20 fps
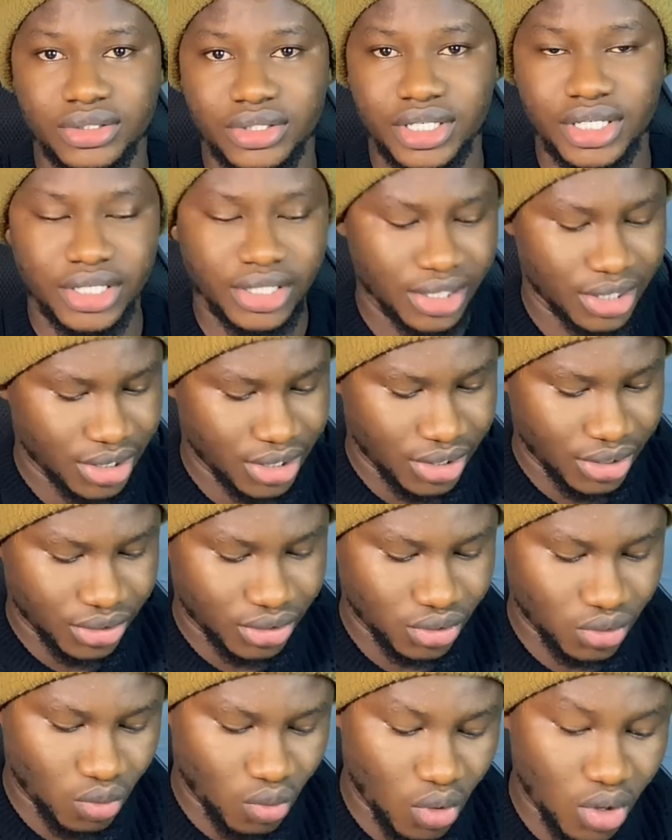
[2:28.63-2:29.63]
Okay,
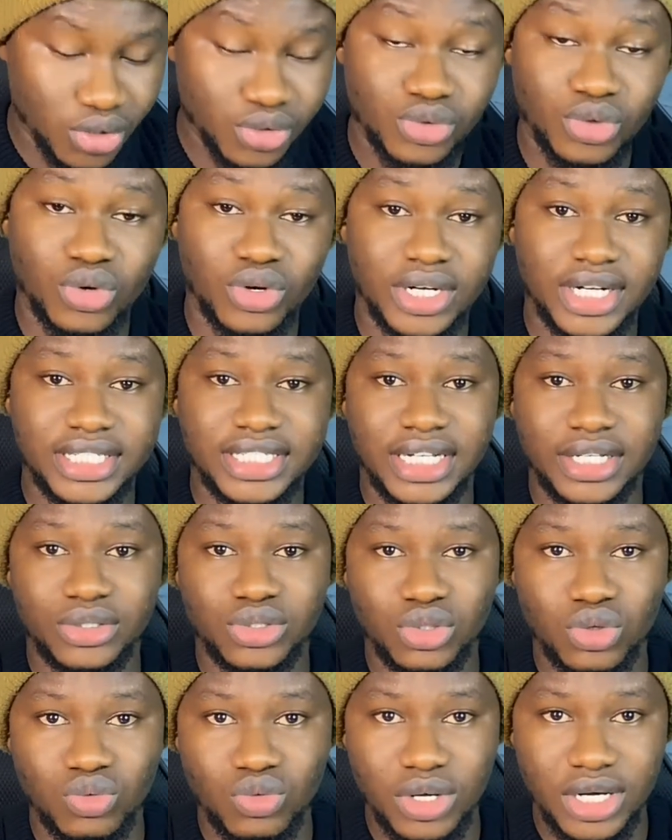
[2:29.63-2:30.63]
so once we connect our
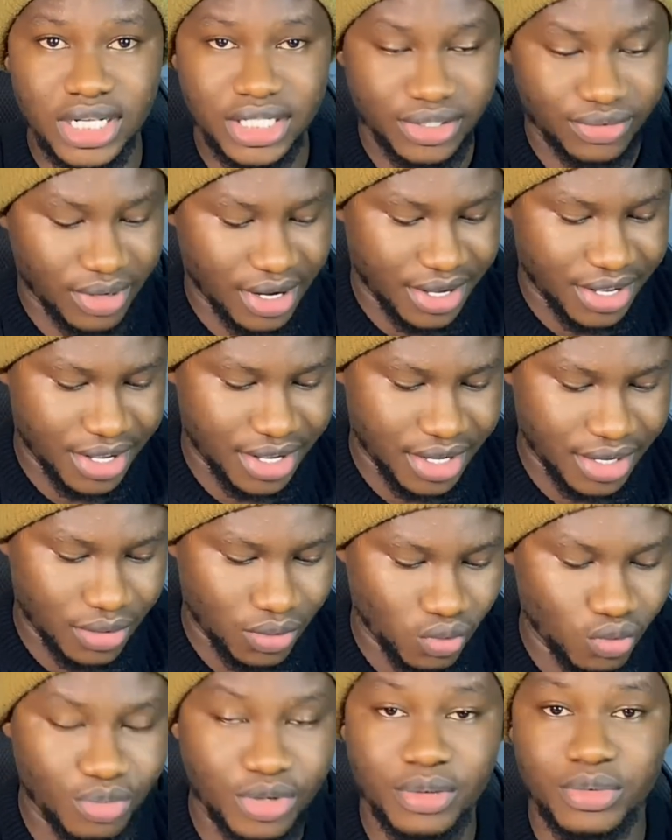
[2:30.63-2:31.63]
TON Wallet right here,
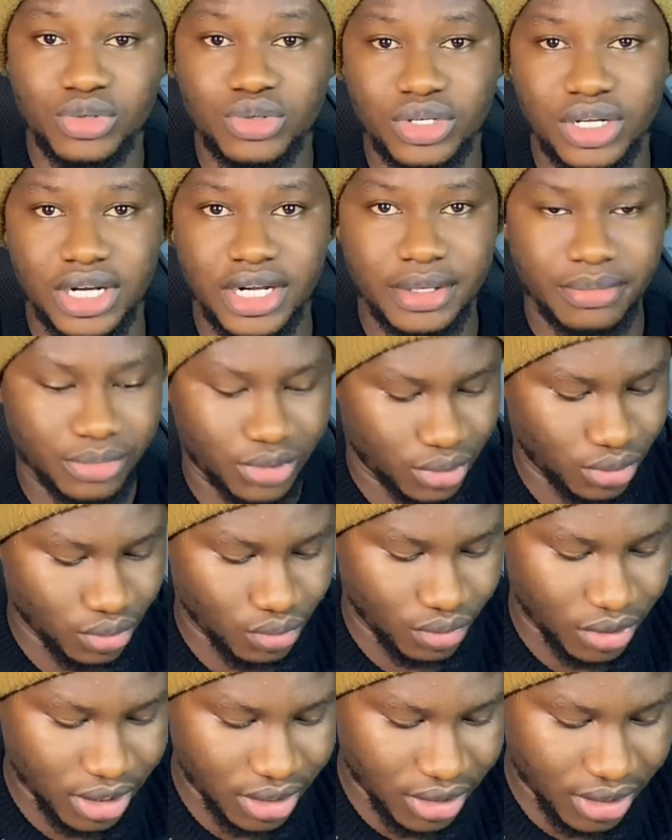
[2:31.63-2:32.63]
we'll be able to claim.
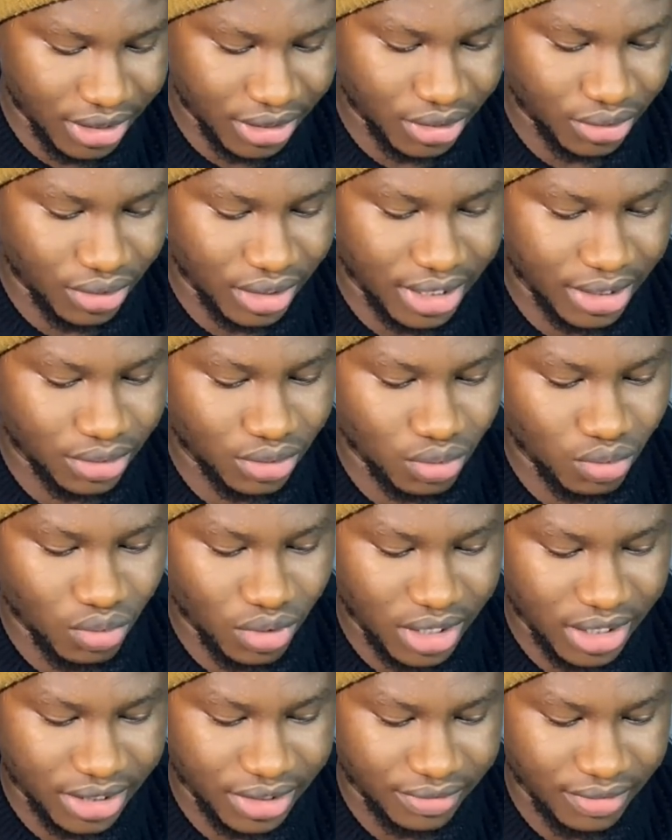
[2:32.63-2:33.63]
So click on this connect TON
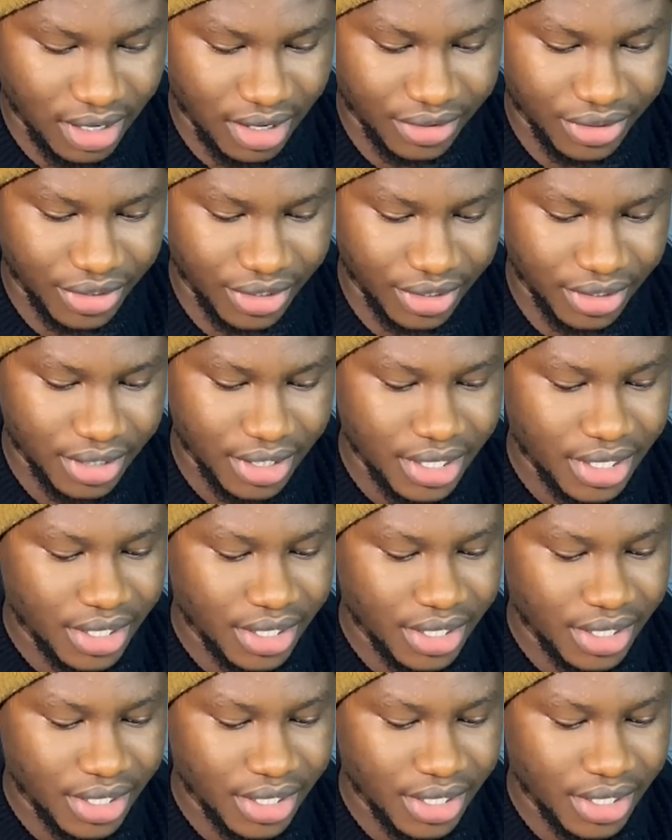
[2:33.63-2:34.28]
Wallet around here.